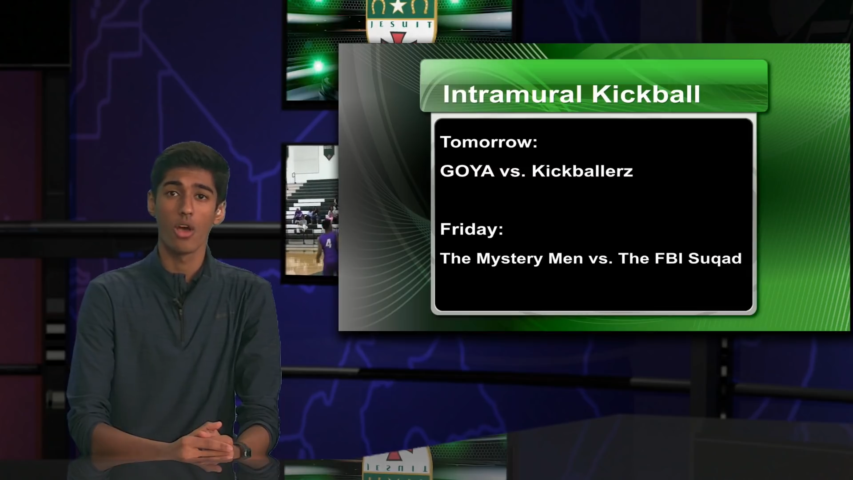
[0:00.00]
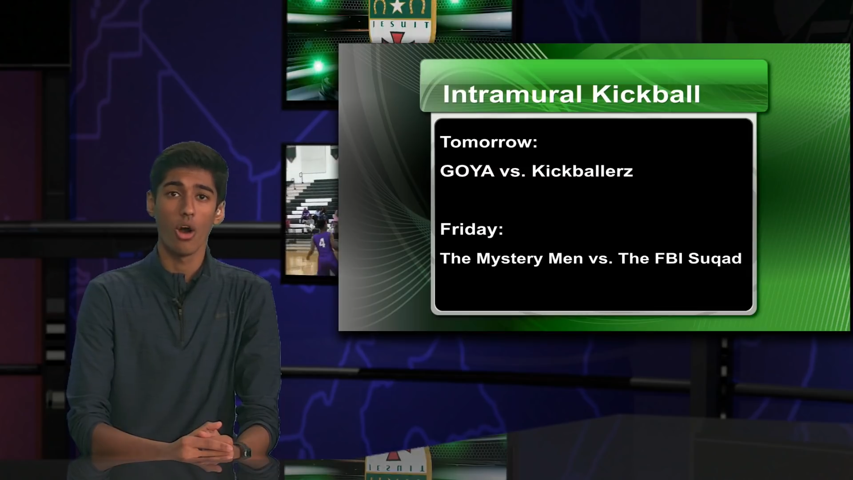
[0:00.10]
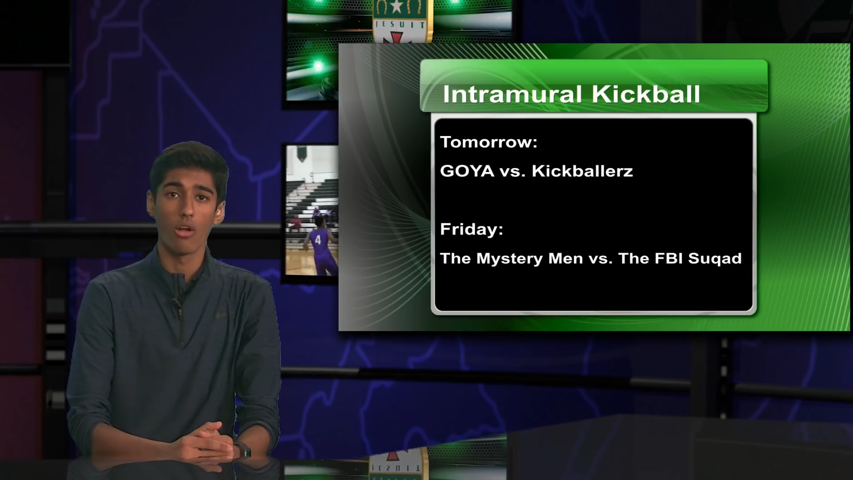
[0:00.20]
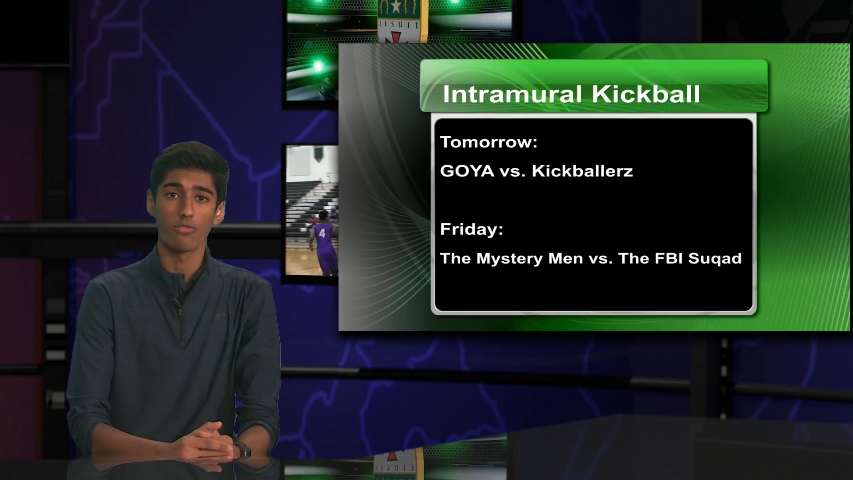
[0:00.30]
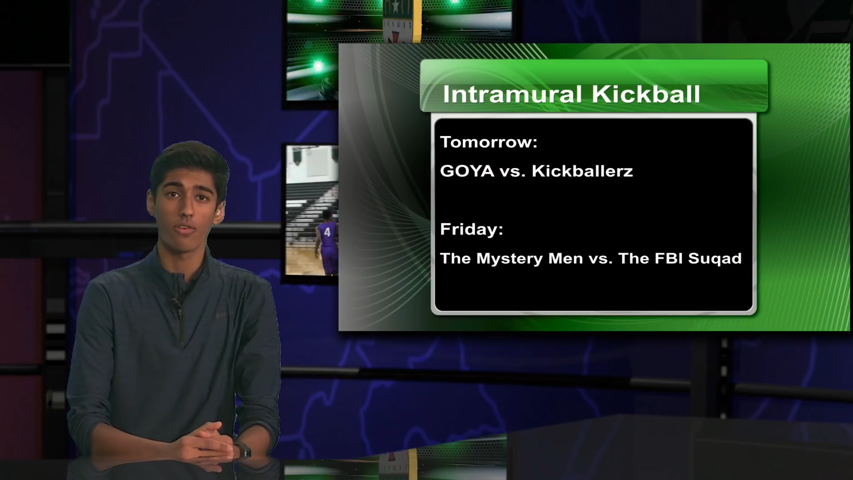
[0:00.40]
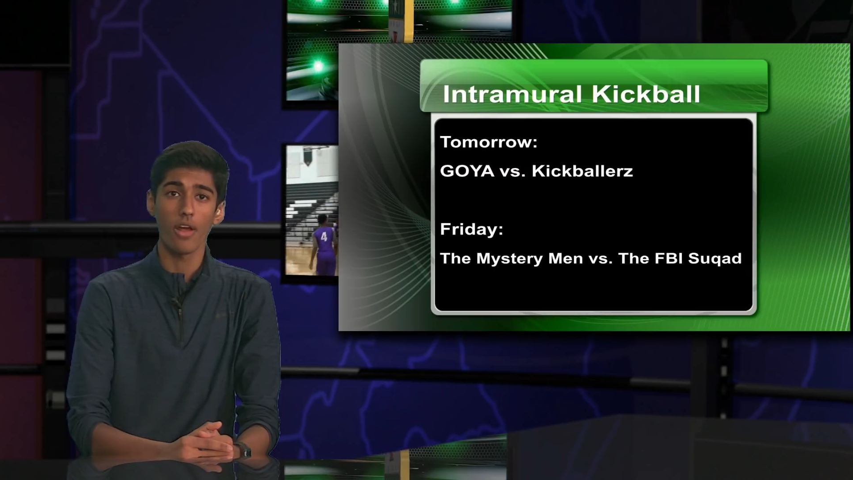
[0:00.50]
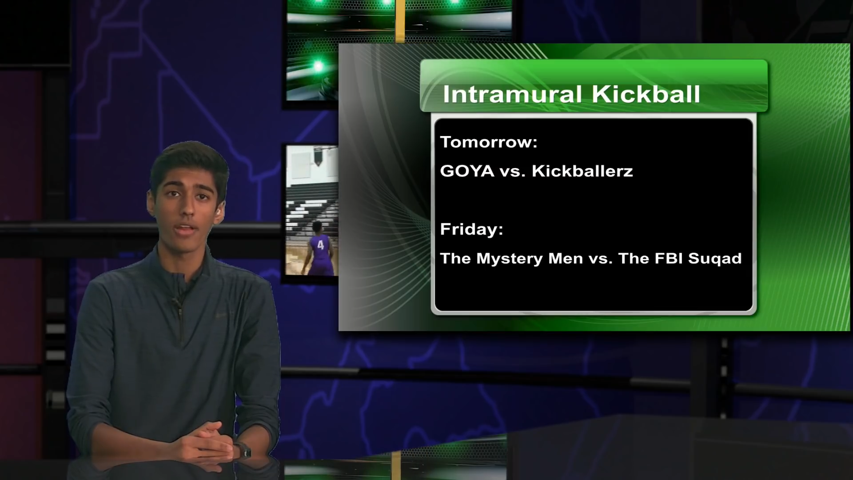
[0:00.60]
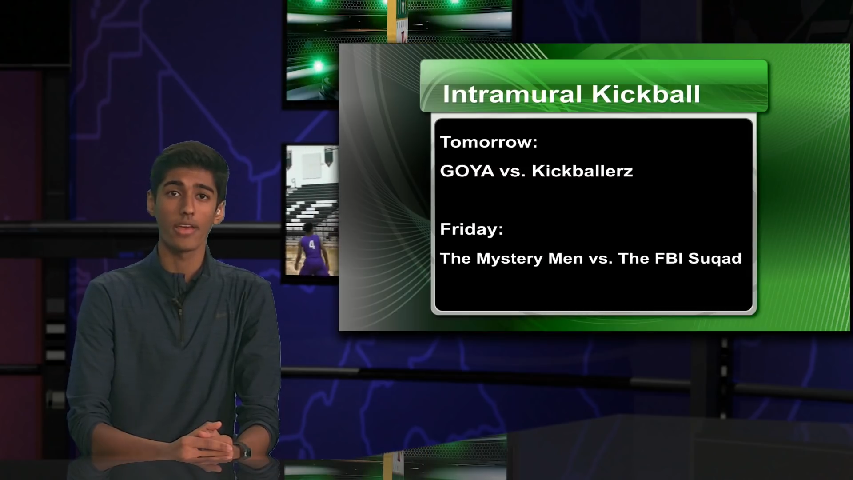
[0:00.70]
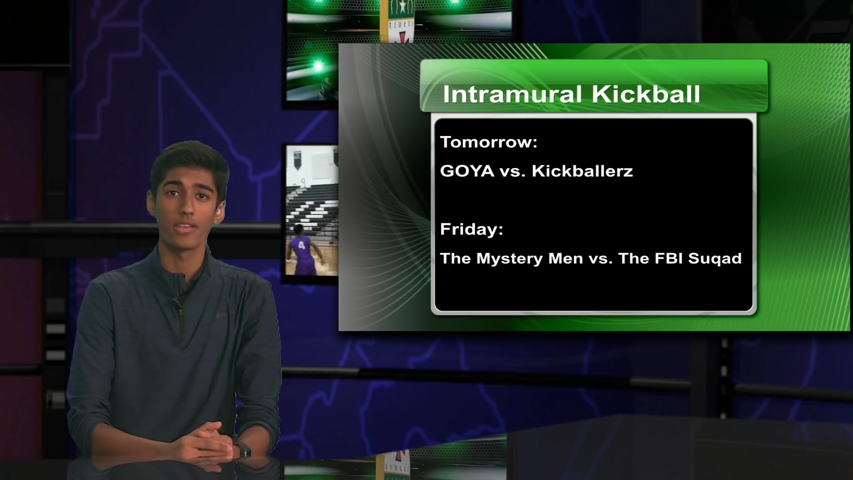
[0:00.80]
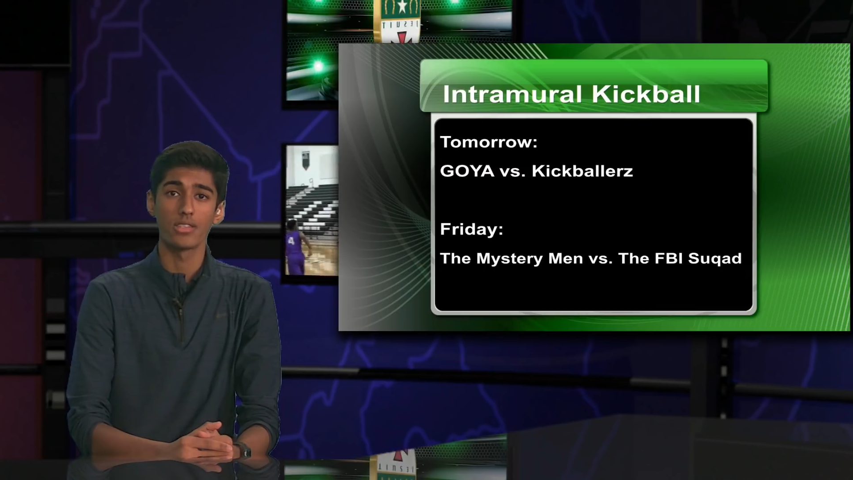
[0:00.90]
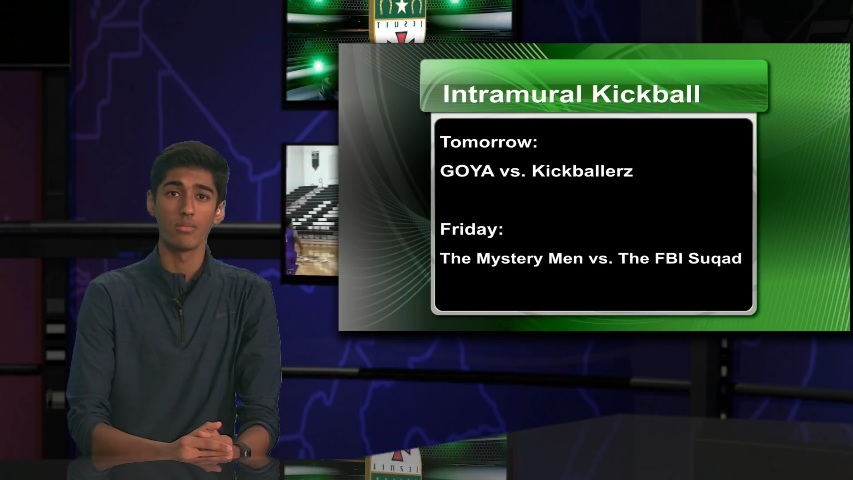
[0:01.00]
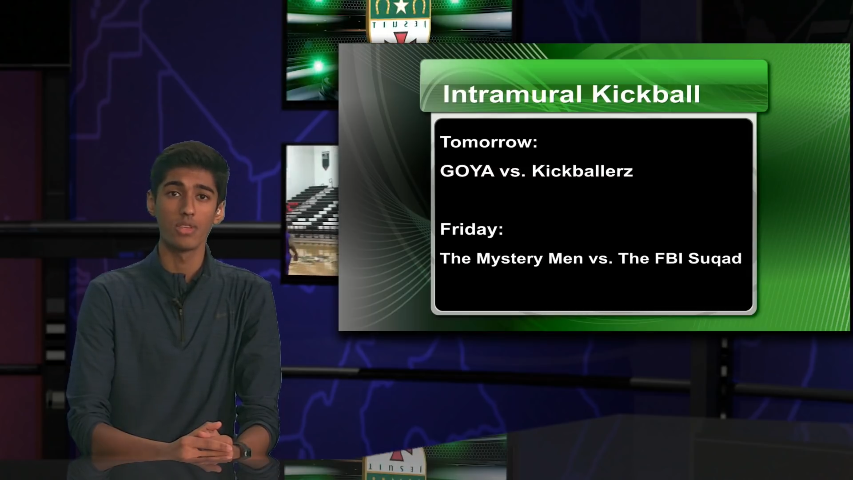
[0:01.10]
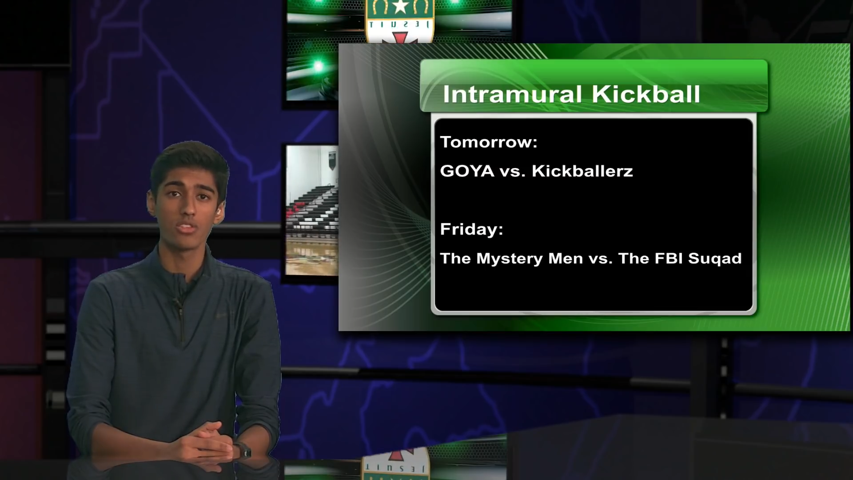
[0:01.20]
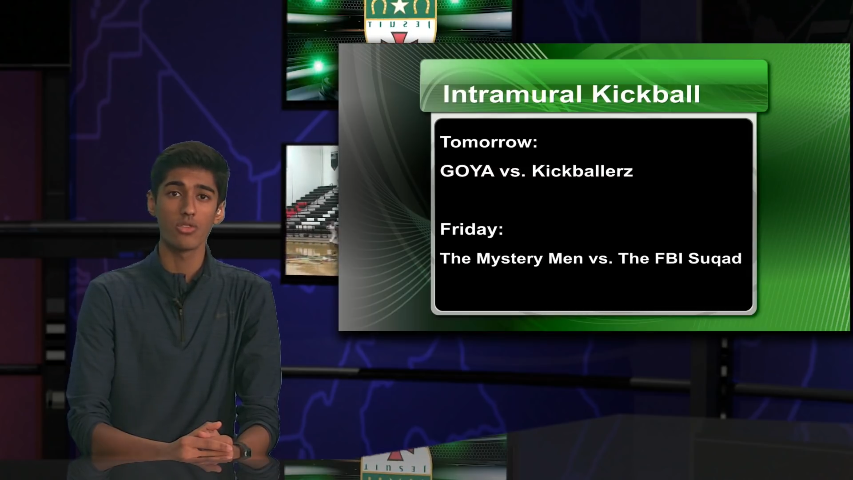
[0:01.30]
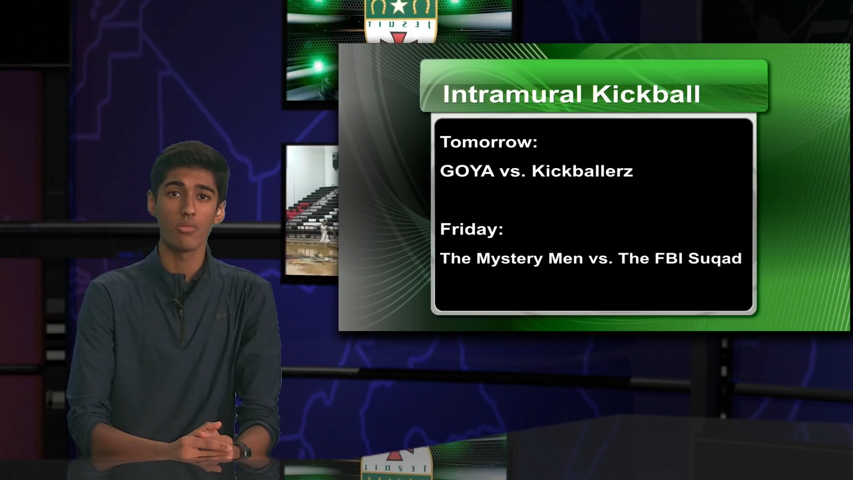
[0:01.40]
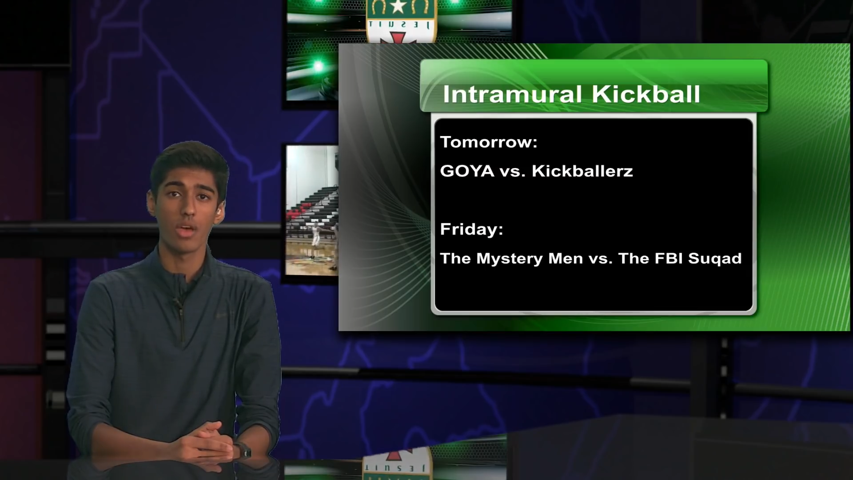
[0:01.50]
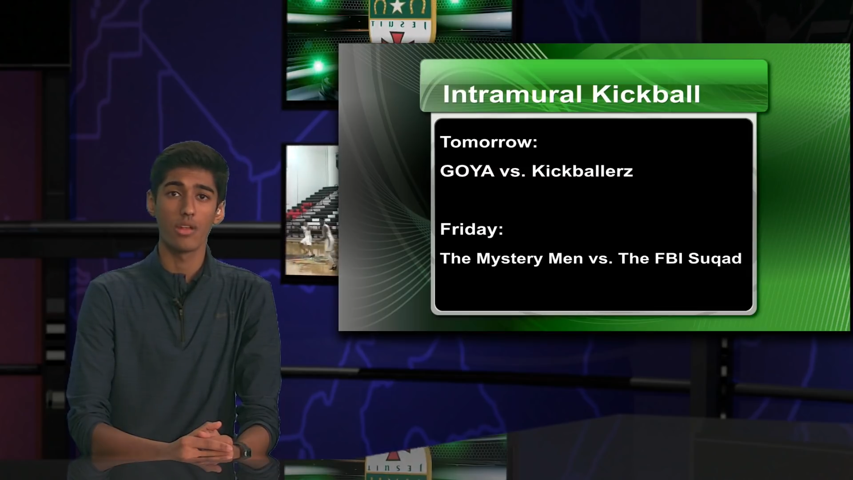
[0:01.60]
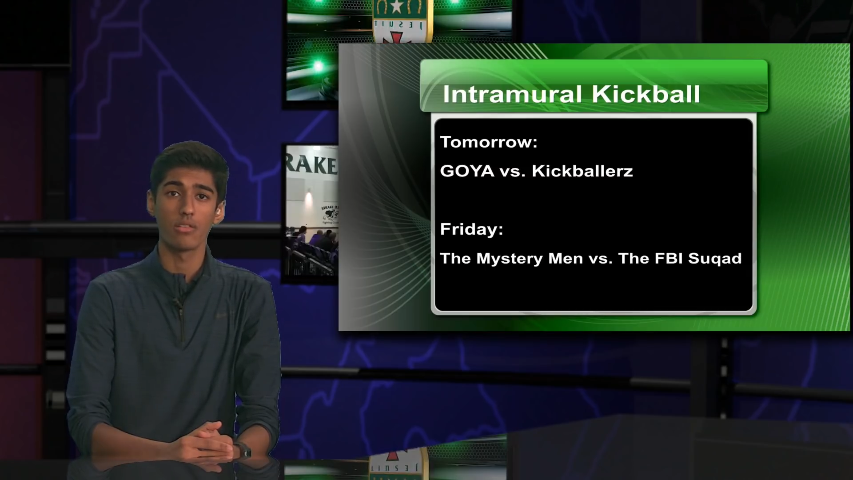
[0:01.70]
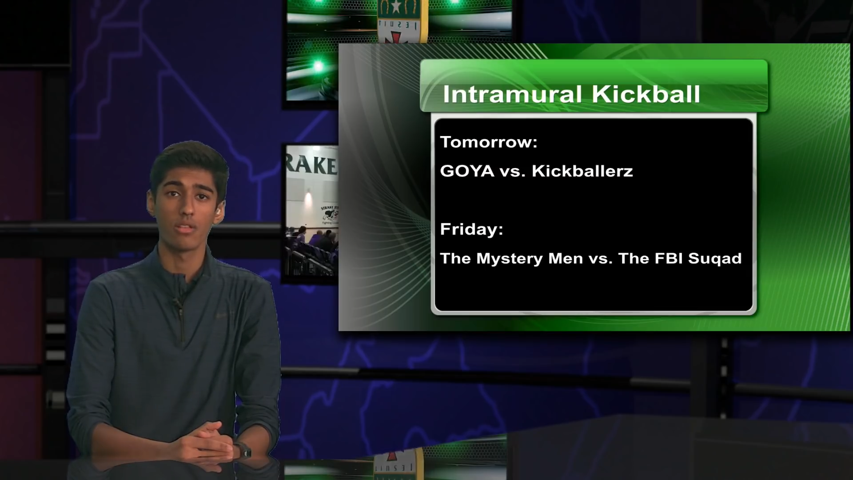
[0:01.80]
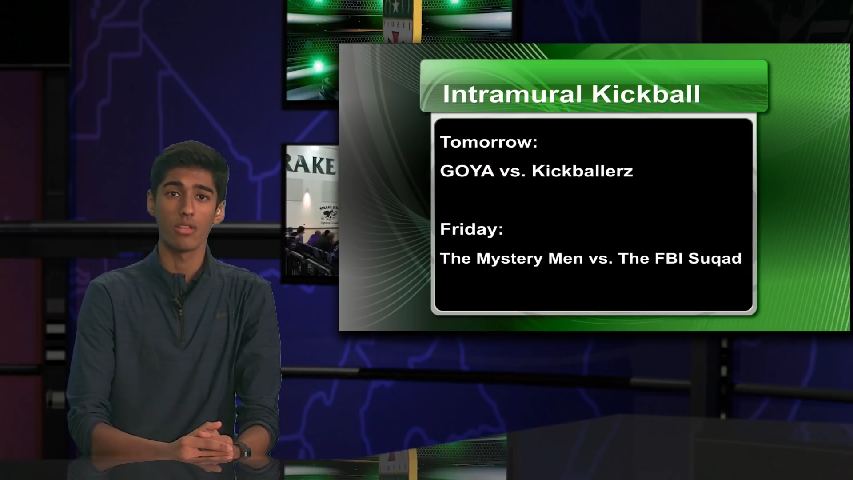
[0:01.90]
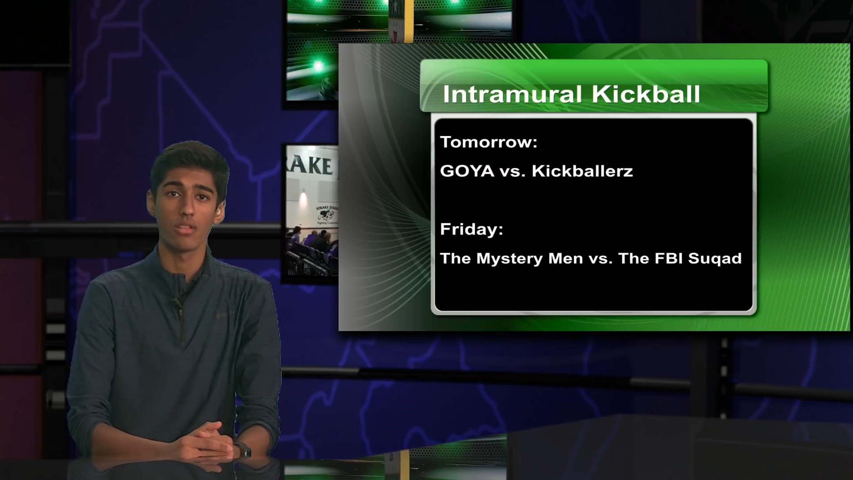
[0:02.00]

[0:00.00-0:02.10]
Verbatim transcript: On Friday, it's the Mystery Men